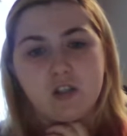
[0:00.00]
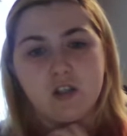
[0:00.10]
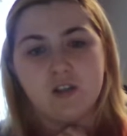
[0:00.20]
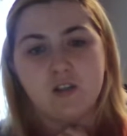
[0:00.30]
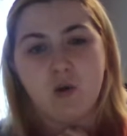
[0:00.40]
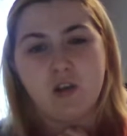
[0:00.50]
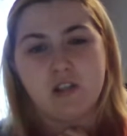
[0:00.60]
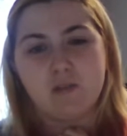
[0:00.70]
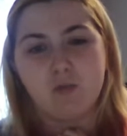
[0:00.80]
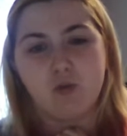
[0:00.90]
It's quite
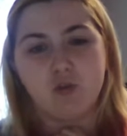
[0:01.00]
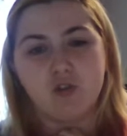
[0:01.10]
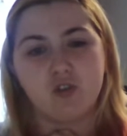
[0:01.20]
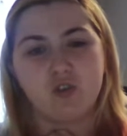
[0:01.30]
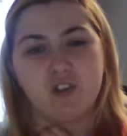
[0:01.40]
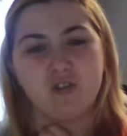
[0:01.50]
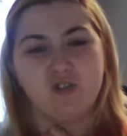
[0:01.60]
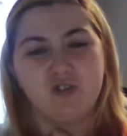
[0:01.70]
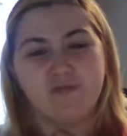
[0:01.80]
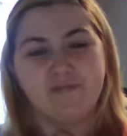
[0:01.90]
small, so I don't
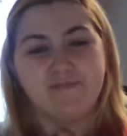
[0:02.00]
know.